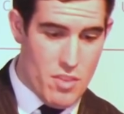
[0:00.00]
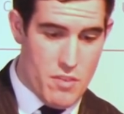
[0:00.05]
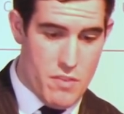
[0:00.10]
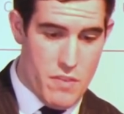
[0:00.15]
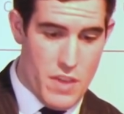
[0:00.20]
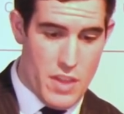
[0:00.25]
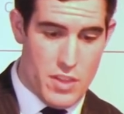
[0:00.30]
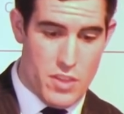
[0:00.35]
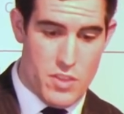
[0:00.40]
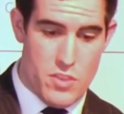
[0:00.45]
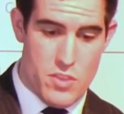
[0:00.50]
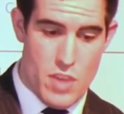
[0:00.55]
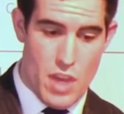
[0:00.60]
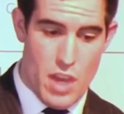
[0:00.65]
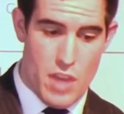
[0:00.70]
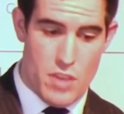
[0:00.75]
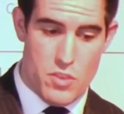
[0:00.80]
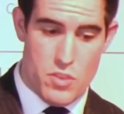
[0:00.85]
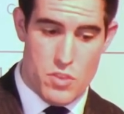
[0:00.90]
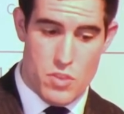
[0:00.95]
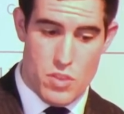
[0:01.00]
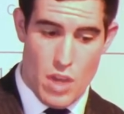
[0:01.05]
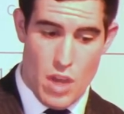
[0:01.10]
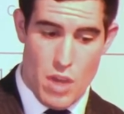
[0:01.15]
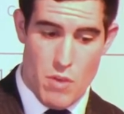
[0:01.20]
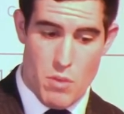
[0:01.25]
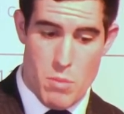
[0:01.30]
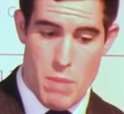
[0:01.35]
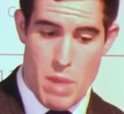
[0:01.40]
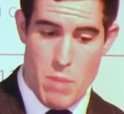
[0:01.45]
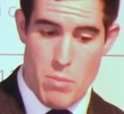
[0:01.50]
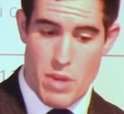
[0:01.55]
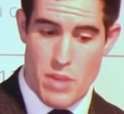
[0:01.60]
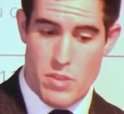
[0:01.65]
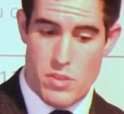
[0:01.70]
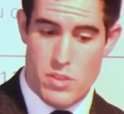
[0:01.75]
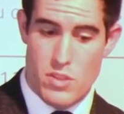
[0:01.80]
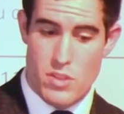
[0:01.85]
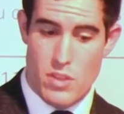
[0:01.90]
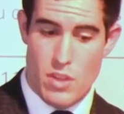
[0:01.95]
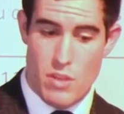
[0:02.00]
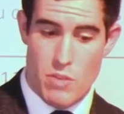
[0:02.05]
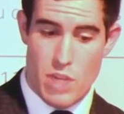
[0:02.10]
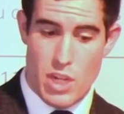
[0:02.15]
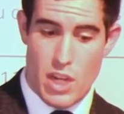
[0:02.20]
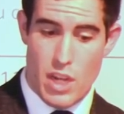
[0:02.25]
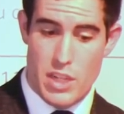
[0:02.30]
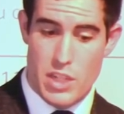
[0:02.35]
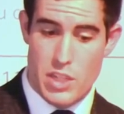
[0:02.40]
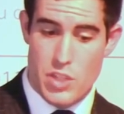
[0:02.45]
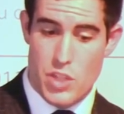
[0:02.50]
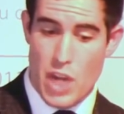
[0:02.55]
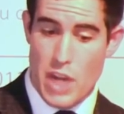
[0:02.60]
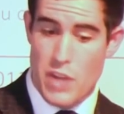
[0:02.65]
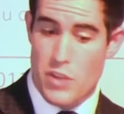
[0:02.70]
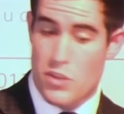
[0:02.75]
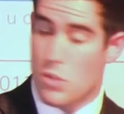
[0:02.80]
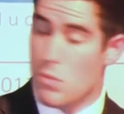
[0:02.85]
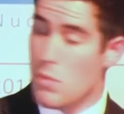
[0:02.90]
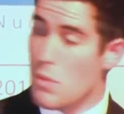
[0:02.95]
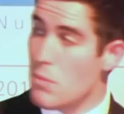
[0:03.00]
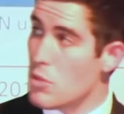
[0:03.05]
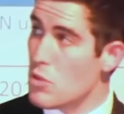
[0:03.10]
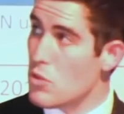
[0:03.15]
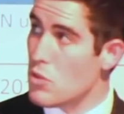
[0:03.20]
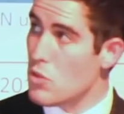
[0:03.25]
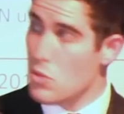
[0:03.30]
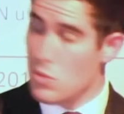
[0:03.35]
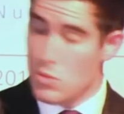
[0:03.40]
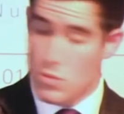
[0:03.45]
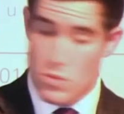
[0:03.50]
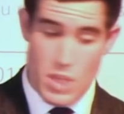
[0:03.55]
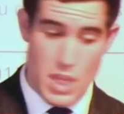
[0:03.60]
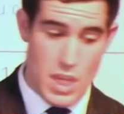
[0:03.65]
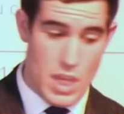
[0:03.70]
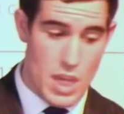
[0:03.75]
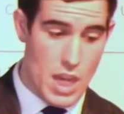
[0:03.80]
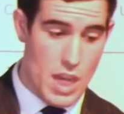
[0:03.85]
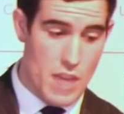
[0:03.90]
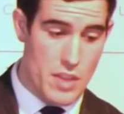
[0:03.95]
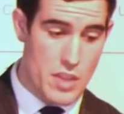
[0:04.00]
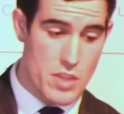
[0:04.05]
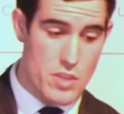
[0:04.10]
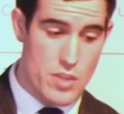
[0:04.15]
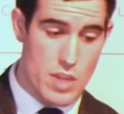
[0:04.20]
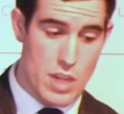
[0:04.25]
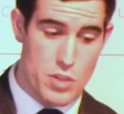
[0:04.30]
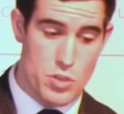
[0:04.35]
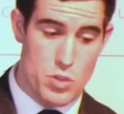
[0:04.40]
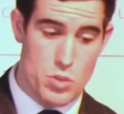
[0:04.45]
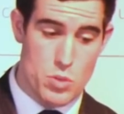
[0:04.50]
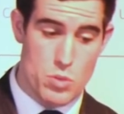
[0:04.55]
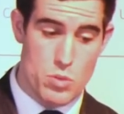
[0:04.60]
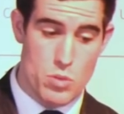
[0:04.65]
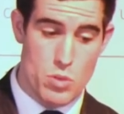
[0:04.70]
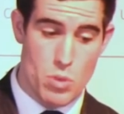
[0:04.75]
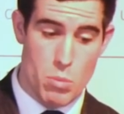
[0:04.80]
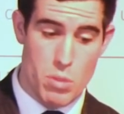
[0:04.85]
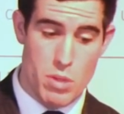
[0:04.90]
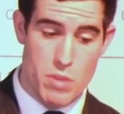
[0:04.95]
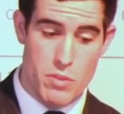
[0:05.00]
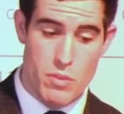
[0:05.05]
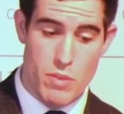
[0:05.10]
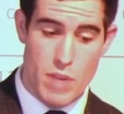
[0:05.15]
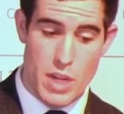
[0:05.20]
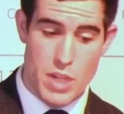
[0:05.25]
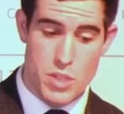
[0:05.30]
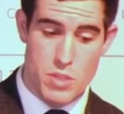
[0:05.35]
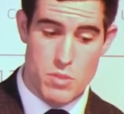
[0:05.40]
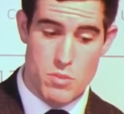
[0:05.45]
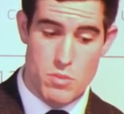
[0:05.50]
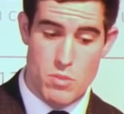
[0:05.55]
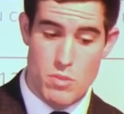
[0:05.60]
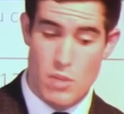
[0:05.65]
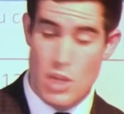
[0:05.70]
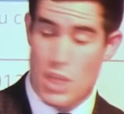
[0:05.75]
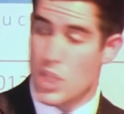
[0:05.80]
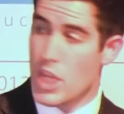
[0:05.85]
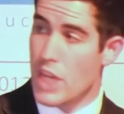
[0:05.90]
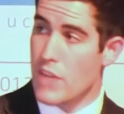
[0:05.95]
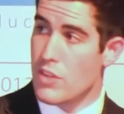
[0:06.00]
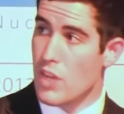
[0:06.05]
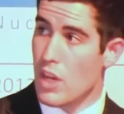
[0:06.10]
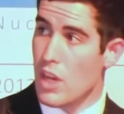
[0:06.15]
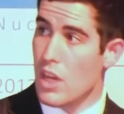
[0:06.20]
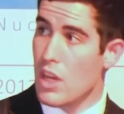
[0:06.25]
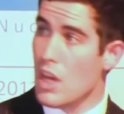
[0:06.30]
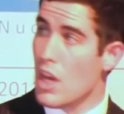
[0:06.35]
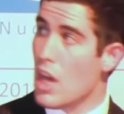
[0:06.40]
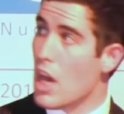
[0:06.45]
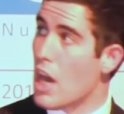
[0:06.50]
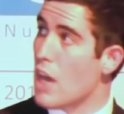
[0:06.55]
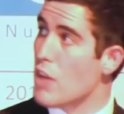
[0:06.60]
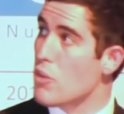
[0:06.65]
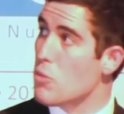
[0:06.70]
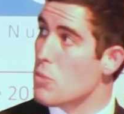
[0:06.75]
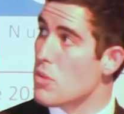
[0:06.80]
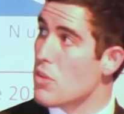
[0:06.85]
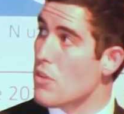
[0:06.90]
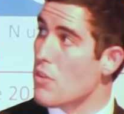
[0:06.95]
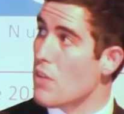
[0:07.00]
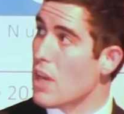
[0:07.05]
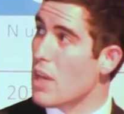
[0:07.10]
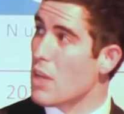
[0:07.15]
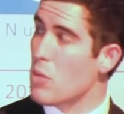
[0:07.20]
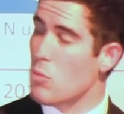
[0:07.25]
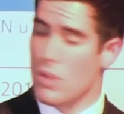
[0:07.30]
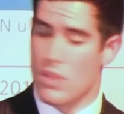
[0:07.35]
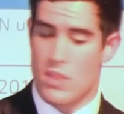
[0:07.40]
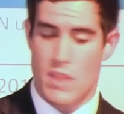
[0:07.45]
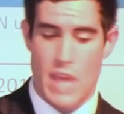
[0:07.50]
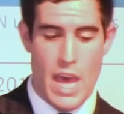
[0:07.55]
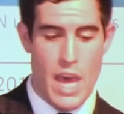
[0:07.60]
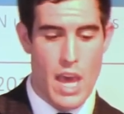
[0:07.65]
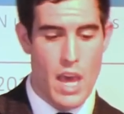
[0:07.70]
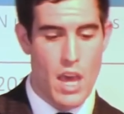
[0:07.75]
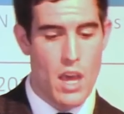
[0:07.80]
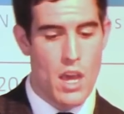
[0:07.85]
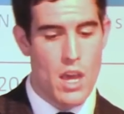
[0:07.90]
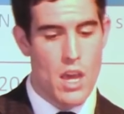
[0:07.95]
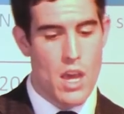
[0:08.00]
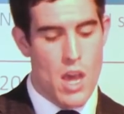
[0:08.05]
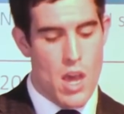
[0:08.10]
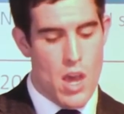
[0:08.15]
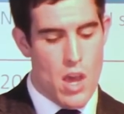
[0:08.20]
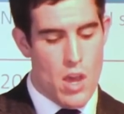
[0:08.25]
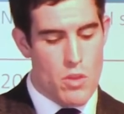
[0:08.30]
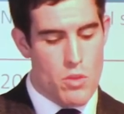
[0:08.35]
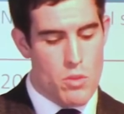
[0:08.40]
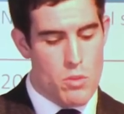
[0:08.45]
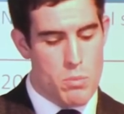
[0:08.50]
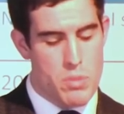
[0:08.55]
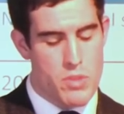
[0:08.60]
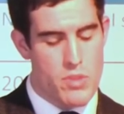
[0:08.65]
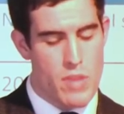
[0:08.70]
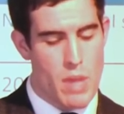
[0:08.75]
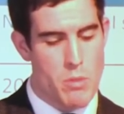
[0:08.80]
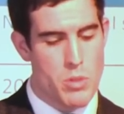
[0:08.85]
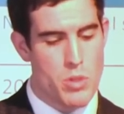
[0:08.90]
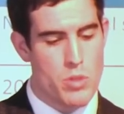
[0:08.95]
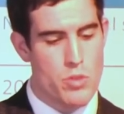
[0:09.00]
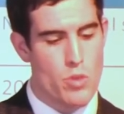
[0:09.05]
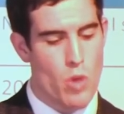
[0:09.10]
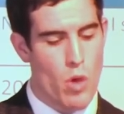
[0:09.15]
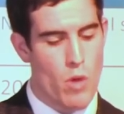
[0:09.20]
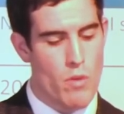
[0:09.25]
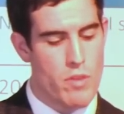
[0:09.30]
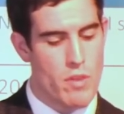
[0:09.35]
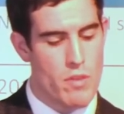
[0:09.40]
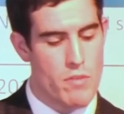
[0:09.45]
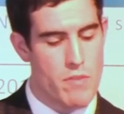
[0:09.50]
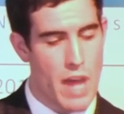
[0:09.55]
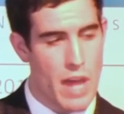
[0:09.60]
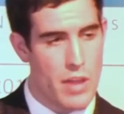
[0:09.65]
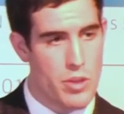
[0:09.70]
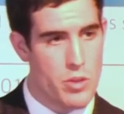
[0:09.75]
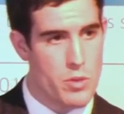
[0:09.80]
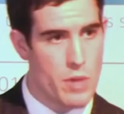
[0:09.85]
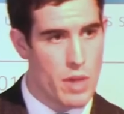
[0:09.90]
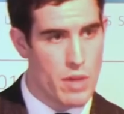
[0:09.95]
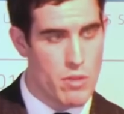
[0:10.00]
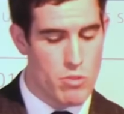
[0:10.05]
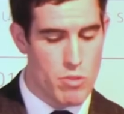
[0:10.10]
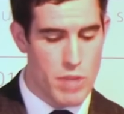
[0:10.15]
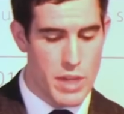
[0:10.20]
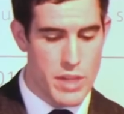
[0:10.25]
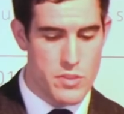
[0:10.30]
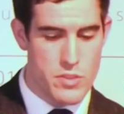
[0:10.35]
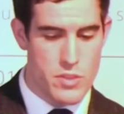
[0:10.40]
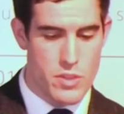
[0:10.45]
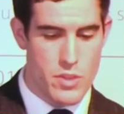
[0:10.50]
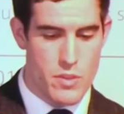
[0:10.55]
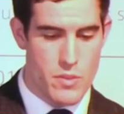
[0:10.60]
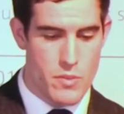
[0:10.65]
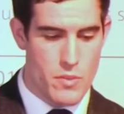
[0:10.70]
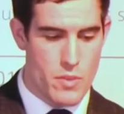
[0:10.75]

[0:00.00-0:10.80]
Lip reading: Further concerns remain present regarding China's commitment to the international non-proliferation agenda, specifically with their perceptions of value and risk,